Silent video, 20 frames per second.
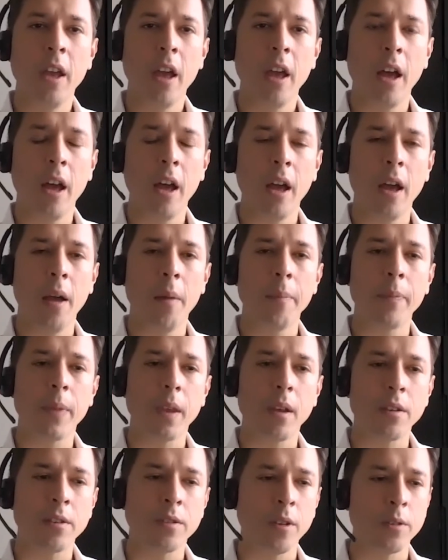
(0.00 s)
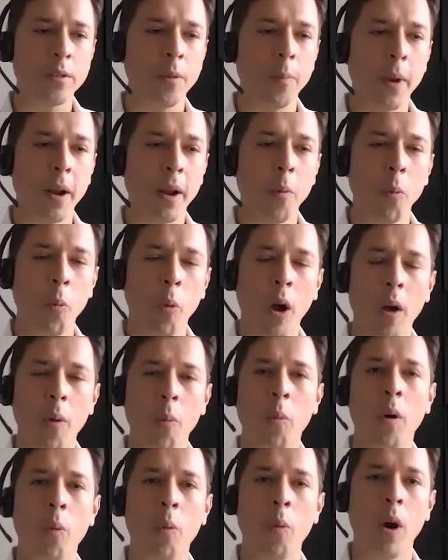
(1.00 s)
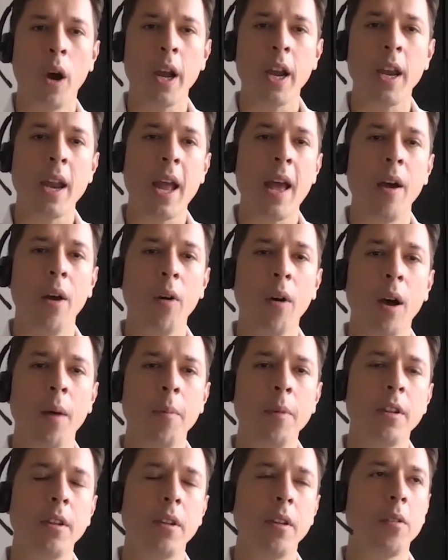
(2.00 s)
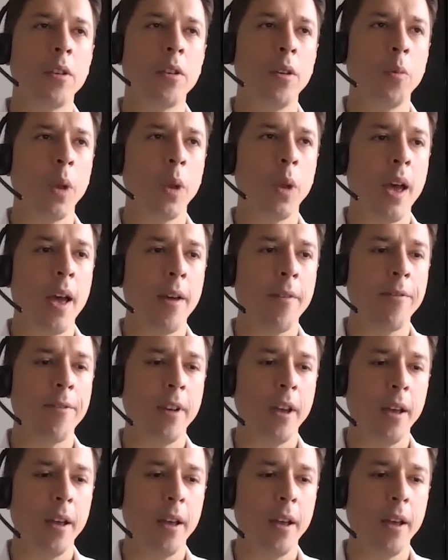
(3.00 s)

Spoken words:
But why now? I mean, we have